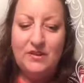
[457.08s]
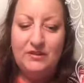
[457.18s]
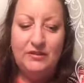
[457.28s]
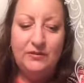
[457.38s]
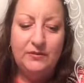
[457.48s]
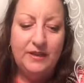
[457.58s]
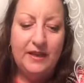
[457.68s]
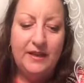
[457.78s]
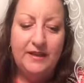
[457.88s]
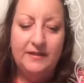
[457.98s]
you
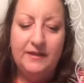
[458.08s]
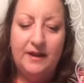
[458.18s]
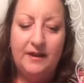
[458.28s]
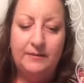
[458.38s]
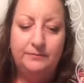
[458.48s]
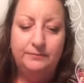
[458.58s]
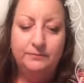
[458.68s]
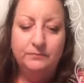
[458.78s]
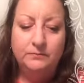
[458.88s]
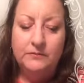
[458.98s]
can
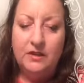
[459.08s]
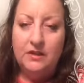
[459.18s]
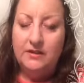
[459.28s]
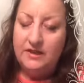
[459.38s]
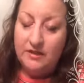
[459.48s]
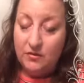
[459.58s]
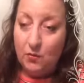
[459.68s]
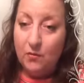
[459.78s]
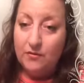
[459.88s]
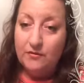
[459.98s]
they can
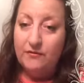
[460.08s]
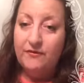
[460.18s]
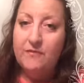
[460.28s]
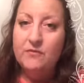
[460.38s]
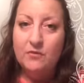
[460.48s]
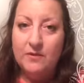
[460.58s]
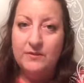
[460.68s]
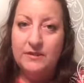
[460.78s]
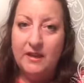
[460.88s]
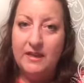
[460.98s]
order from your
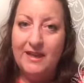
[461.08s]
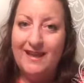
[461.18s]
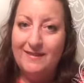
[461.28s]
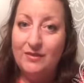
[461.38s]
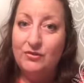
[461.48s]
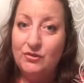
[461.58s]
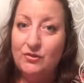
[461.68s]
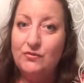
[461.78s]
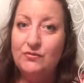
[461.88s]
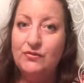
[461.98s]
website and then
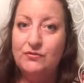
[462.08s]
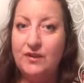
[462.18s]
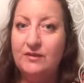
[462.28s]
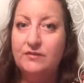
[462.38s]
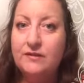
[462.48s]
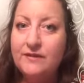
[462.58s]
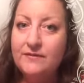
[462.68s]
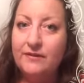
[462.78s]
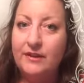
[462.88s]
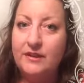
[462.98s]
choose direct
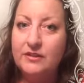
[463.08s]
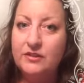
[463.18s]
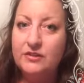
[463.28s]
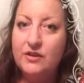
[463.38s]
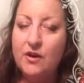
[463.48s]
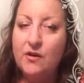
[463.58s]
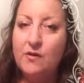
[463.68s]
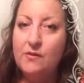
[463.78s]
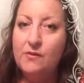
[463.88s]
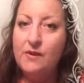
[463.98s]
delivery.
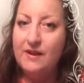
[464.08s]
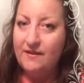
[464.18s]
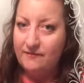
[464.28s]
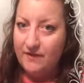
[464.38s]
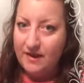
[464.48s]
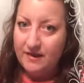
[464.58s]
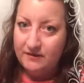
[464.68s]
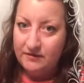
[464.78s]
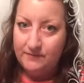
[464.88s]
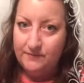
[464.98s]
So, and have
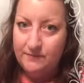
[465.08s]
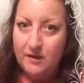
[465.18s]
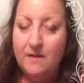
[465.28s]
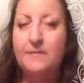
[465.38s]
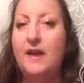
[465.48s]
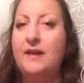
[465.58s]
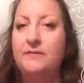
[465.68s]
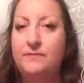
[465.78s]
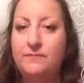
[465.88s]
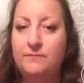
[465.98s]
FedEx come
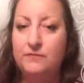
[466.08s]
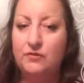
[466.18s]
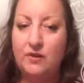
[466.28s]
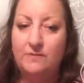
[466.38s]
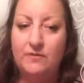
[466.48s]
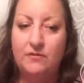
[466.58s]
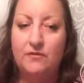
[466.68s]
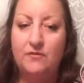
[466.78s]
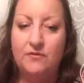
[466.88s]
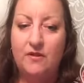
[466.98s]
and drop their
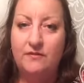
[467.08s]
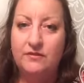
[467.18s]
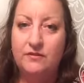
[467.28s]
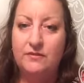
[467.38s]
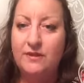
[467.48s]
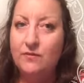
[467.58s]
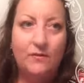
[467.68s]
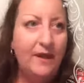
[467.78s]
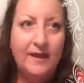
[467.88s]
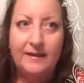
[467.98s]
order off. So either
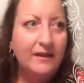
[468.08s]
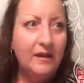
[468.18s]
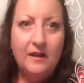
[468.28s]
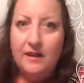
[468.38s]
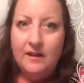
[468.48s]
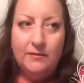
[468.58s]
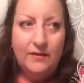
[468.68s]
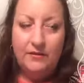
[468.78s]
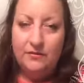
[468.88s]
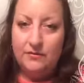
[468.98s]
way,
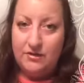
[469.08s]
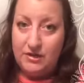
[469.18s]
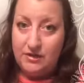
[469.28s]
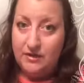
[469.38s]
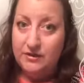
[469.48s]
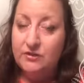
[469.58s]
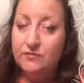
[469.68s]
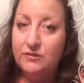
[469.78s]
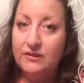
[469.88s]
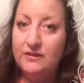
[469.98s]
whether a
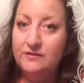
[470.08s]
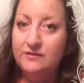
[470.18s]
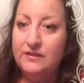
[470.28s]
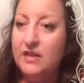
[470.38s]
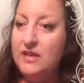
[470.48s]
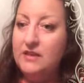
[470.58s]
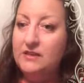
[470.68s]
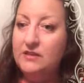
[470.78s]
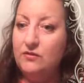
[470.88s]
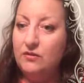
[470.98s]
customer lives
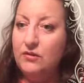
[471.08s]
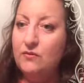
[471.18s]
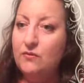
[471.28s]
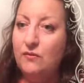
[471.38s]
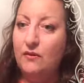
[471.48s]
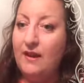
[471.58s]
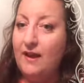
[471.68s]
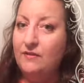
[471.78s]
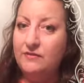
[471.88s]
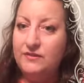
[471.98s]
near you or
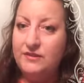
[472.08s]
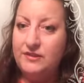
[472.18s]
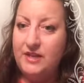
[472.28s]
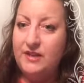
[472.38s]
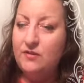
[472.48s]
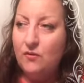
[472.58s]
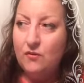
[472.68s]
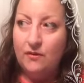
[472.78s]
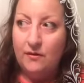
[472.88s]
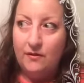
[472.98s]
out of state
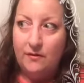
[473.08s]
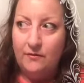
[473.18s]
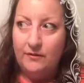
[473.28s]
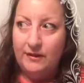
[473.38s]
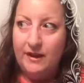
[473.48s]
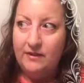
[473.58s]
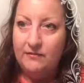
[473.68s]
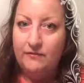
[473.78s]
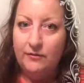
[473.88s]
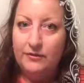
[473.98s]
or over in
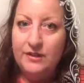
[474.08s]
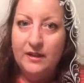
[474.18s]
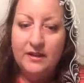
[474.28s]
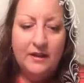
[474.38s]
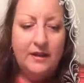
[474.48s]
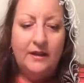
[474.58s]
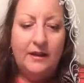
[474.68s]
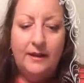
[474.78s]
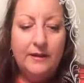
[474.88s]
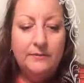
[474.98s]
California,
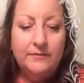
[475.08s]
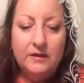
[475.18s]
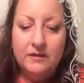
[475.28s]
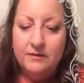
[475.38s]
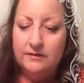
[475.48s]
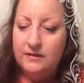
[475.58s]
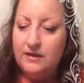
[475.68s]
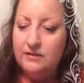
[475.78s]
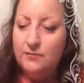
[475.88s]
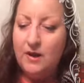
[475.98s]

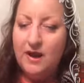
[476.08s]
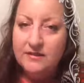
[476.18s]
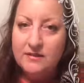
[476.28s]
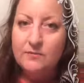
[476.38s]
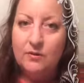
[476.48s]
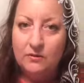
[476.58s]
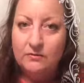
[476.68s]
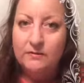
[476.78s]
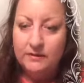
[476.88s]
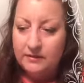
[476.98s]
it's possible.
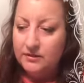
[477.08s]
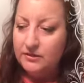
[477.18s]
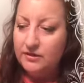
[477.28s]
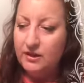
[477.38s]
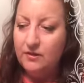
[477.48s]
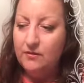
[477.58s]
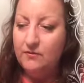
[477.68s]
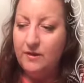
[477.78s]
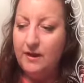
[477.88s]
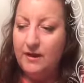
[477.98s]

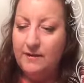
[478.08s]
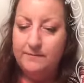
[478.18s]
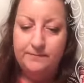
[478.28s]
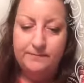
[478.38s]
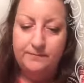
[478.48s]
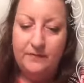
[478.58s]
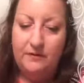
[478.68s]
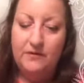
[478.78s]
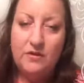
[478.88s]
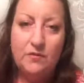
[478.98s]
So if you have
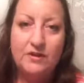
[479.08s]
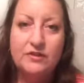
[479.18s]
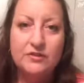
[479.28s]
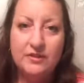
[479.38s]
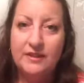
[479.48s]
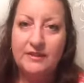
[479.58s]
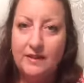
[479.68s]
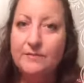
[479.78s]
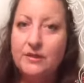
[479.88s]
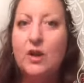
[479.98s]
any questions on that,
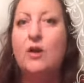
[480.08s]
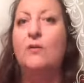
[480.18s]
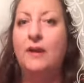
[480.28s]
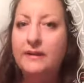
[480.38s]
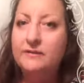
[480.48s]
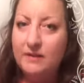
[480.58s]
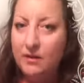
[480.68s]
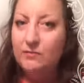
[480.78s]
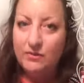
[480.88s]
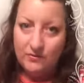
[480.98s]
let me know. I can
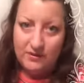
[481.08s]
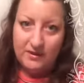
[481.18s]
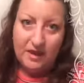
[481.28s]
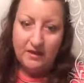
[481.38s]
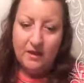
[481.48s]
help you with that.